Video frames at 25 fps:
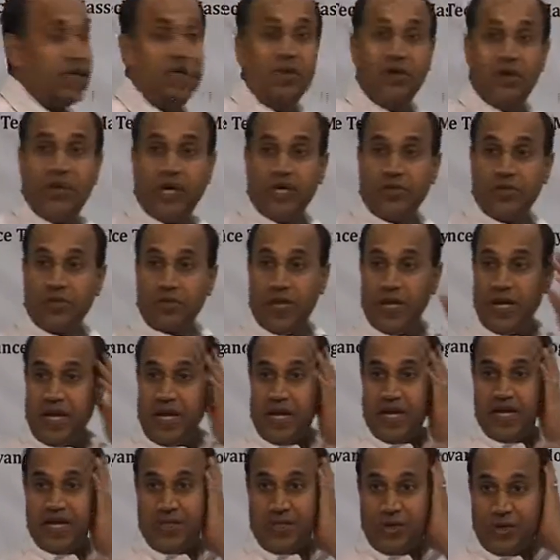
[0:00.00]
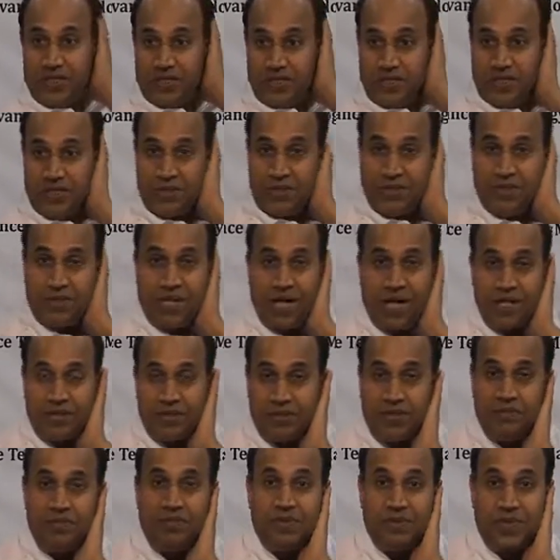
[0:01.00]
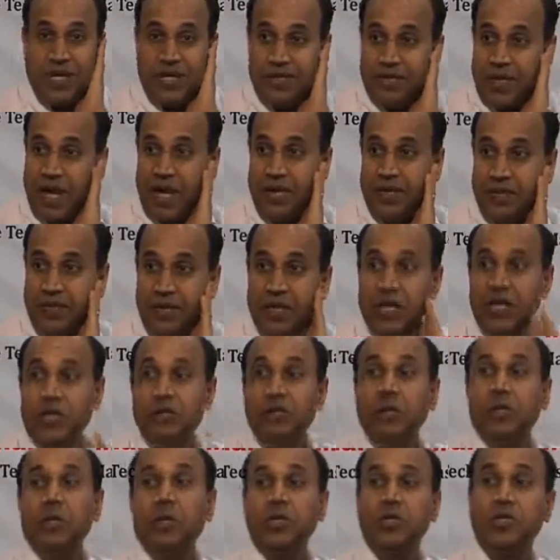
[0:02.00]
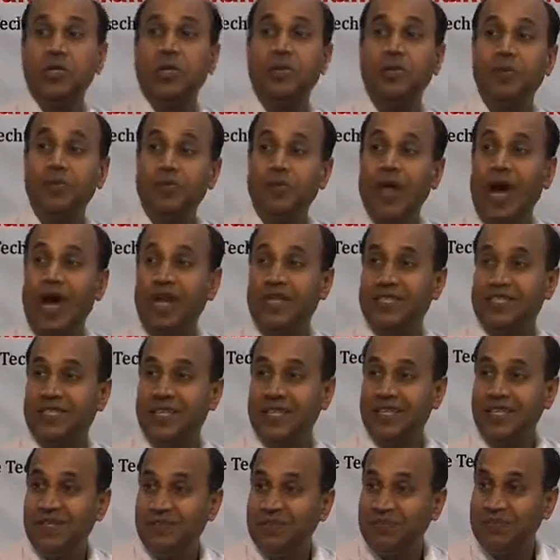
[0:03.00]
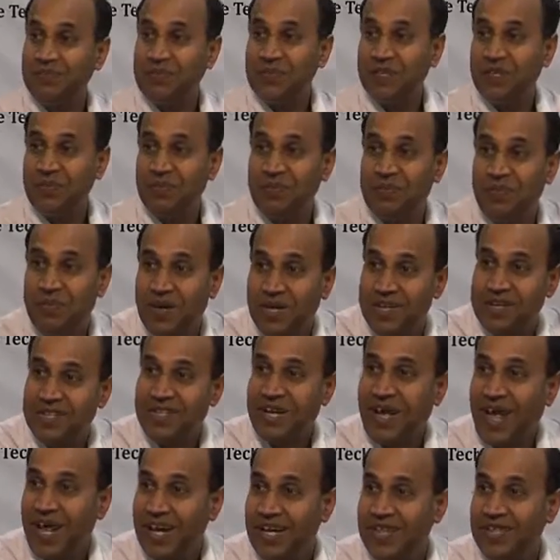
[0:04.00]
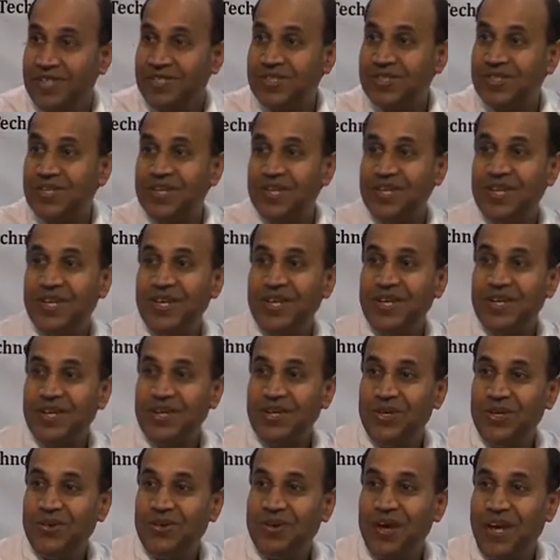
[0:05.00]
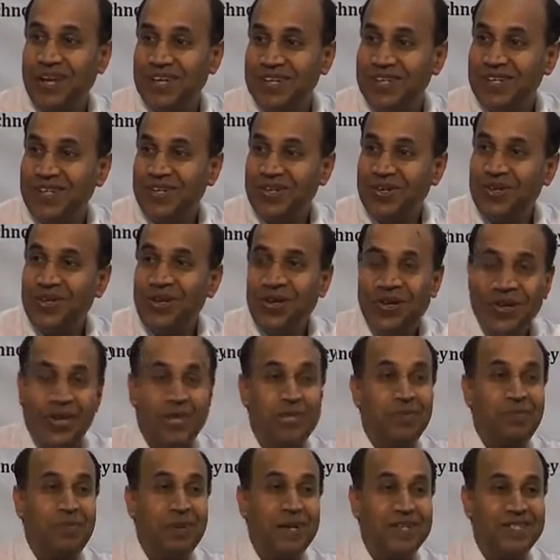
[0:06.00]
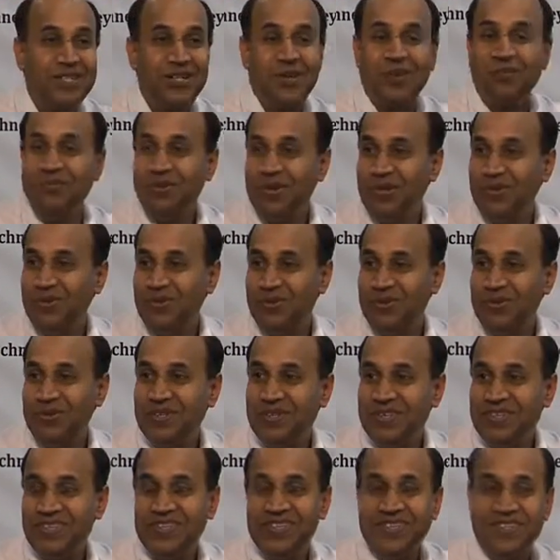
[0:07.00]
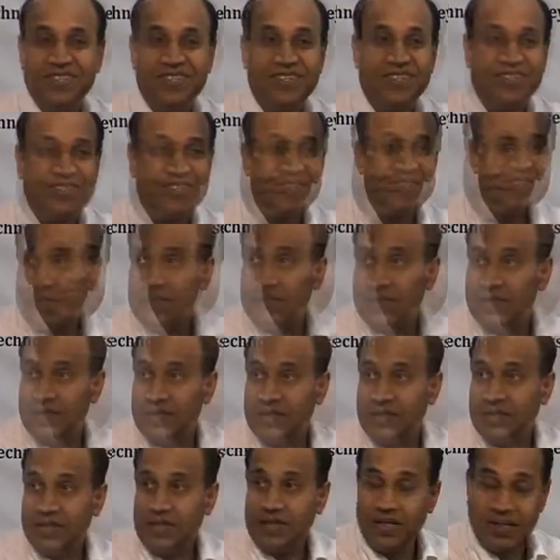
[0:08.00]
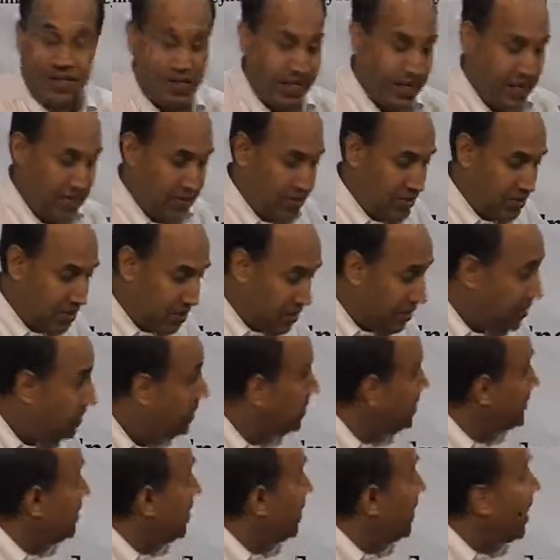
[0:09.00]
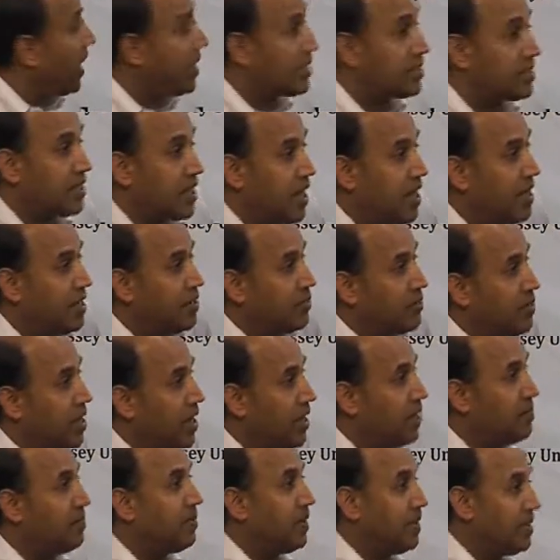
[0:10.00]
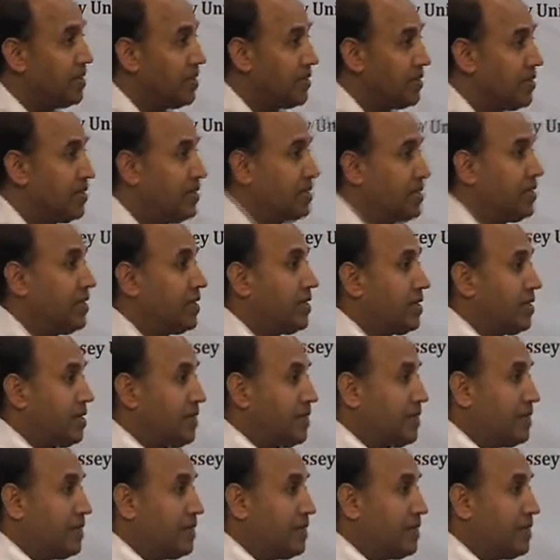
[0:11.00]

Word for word: Okay, so any, any questions on that? That I may not be able to give you the answer, but at least you can express your view. Okay, so this, this is the last slide we have, isn't it?